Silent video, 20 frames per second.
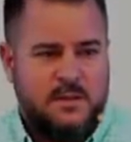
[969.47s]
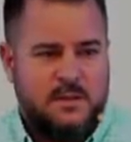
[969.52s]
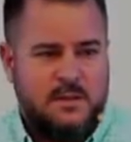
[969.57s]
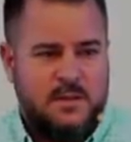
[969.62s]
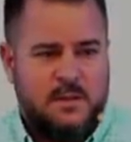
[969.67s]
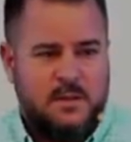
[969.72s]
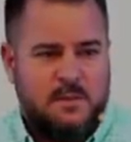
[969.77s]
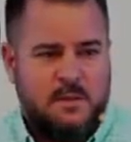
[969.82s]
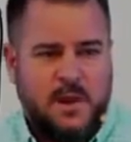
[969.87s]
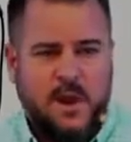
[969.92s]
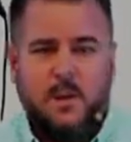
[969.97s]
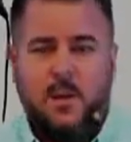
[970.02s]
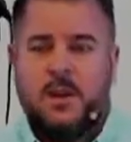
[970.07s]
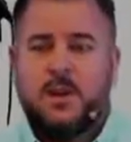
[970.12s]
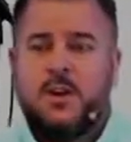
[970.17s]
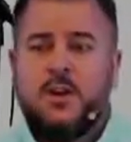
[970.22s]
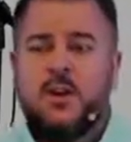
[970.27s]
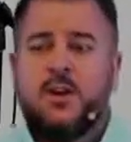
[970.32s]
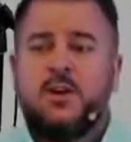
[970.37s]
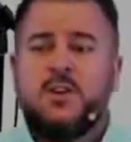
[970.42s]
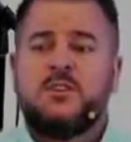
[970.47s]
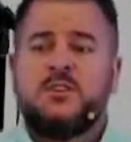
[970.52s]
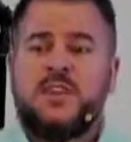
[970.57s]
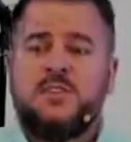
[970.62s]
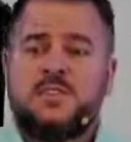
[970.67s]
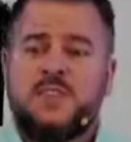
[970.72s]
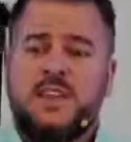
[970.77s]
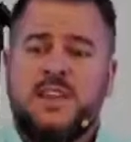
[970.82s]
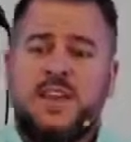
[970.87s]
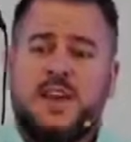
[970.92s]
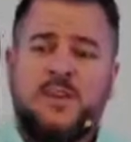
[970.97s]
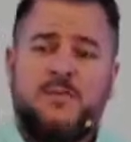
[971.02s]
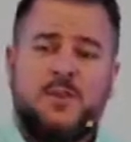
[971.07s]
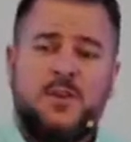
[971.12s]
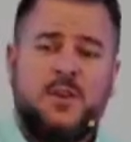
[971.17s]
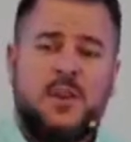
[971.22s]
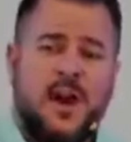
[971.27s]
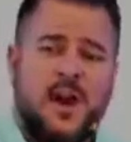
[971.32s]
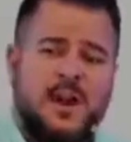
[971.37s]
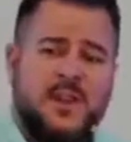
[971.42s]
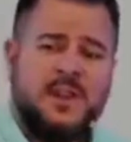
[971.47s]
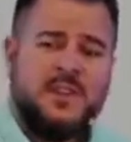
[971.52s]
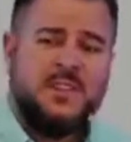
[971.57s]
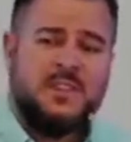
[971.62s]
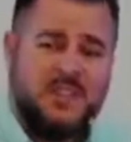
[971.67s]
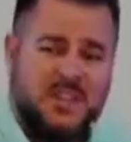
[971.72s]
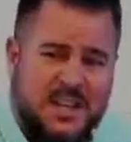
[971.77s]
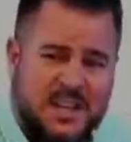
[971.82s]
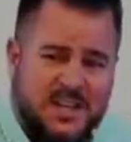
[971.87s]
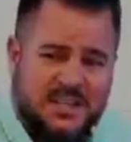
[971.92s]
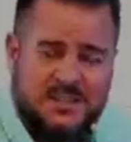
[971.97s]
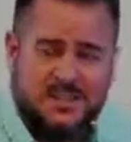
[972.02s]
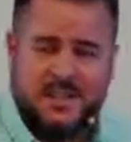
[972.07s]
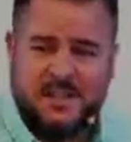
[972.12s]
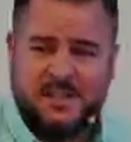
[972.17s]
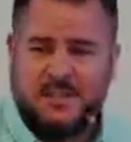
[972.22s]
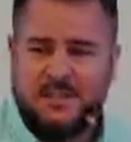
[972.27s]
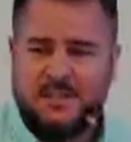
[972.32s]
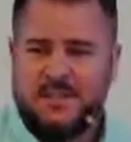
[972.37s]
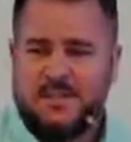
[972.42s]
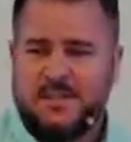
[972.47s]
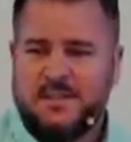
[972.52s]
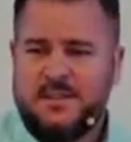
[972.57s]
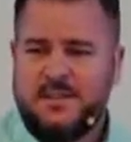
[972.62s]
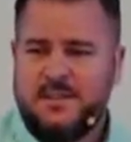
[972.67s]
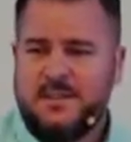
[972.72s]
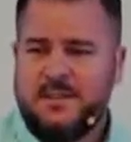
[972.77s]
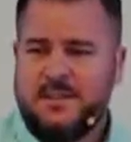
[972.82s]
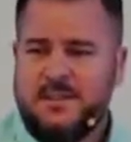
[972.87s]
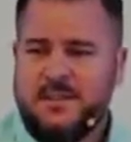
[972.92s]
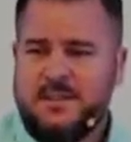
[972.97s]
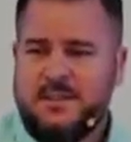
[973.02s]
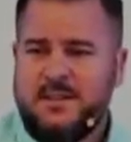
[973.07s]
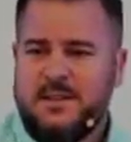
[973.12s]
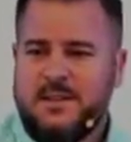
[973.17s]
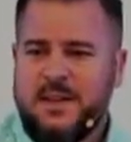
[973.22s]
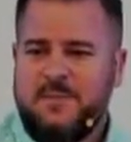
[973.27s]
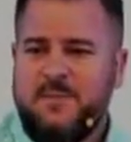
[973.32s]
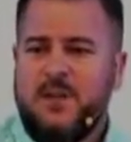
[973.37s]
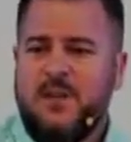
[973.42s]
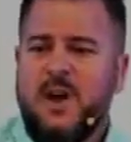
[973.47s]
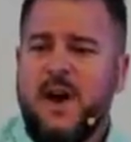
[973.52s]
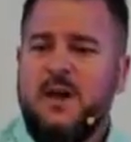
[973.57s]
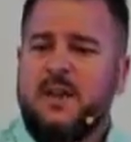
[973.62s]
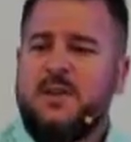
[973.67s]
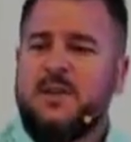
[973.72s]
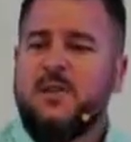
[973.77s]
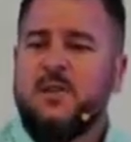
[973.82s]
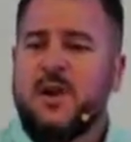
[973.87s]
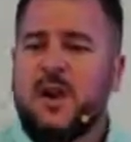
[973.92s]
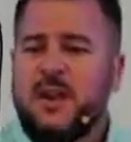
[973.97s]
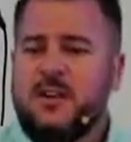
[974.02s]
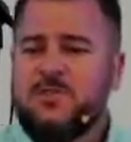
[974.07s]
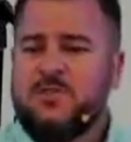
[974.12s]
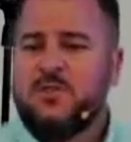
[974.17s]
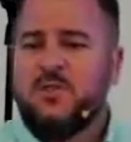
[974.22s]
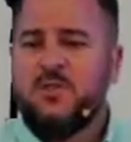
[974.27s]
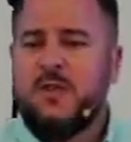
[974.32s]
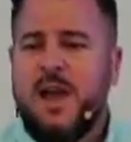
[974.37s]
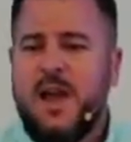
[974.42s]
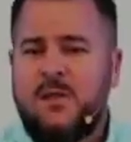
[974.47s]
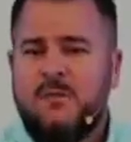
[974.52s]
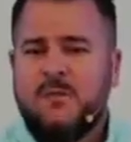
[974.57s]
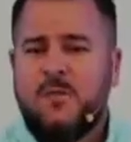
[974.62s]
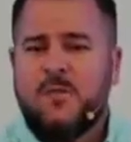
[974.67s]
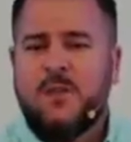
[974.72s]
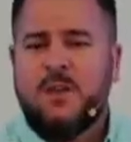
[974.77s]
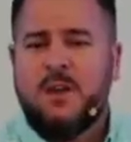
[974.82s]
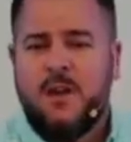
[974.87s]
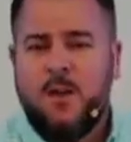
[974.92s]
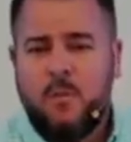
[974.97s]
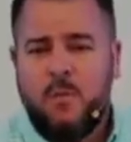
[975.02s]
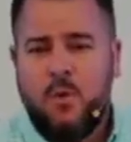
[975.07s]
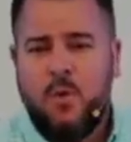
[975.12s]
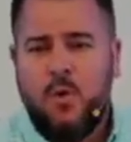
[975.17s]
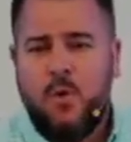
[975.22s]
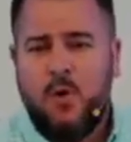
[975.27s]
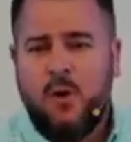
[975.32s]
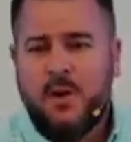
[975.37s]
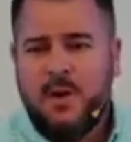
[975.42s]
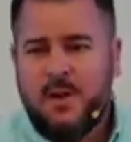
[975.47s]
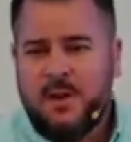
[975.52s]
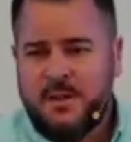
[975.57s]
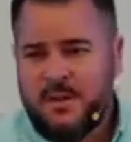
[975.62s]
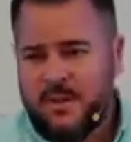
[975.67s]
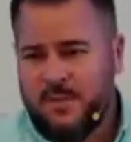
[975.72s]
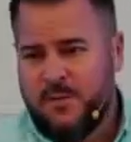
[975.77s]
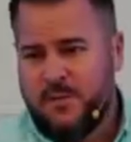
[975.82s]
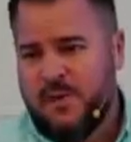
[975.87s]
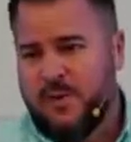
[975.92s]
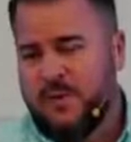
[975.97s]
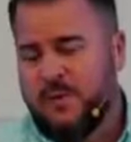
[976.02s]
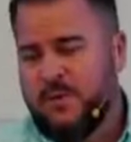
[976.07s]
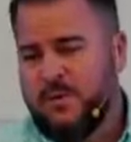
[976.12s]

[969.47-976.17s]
But I want to encourage us today if you're not in Jesus, if you're not in Christ, your life will become more difficult,